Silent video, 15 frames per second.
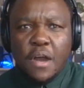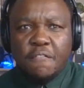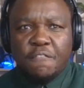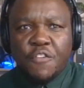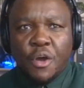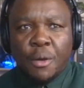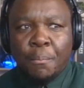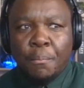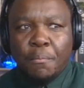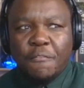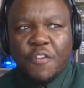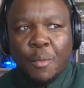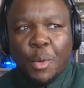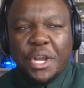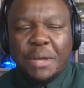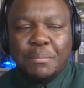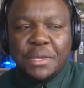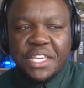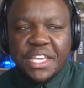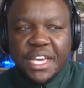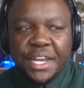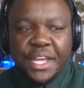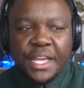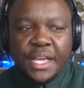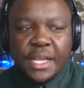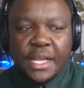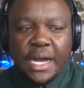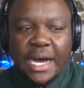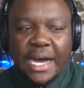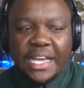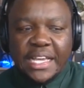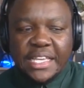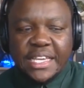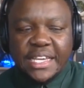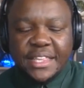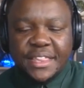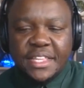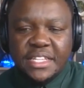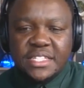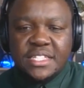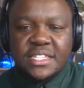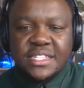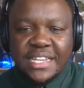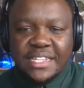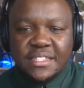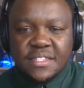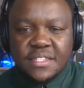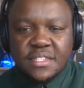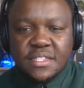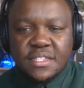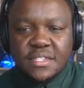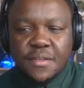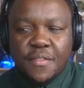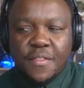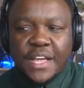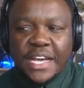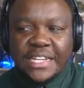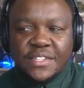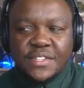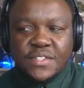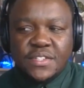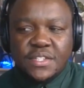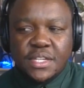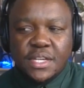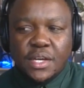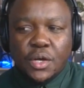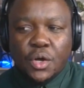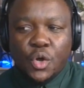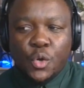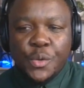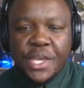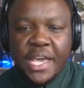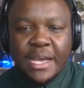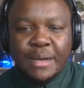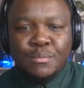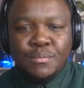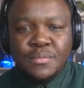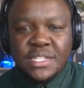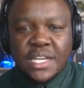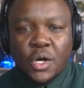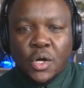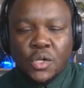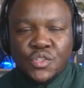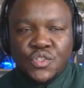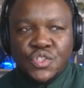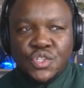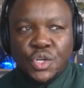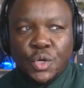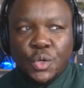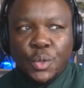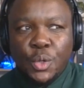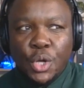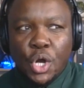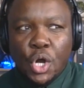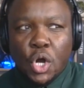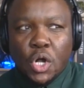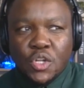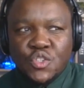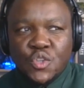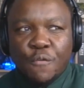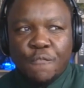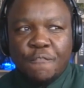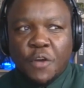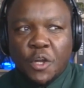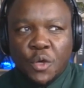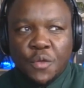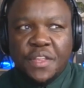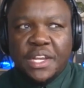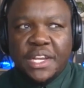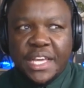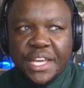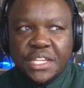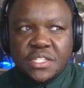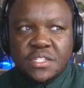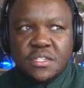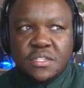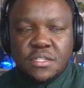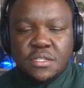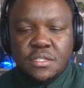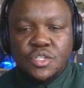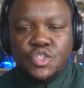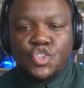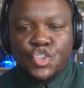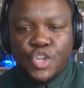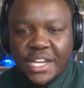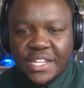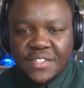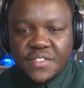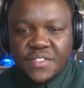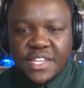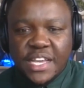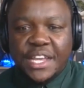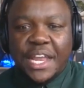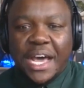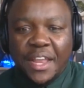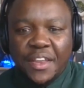From what I'm getting, I get the sense that OEMs are also follow the latest trends and